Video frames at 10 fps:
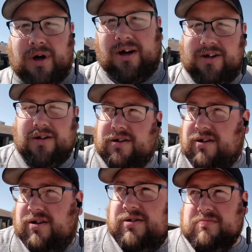Well,
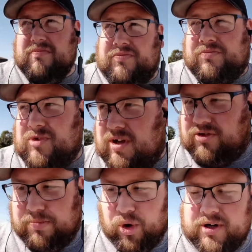
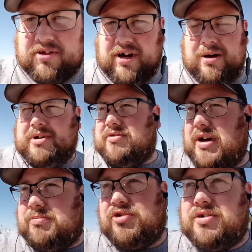it's morning time. It's
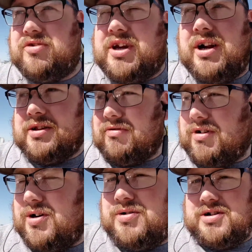time for us to get on the
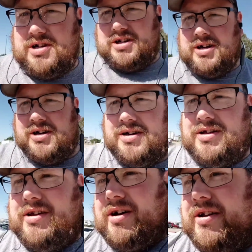road.
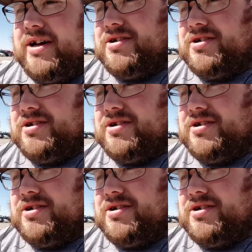Y'all can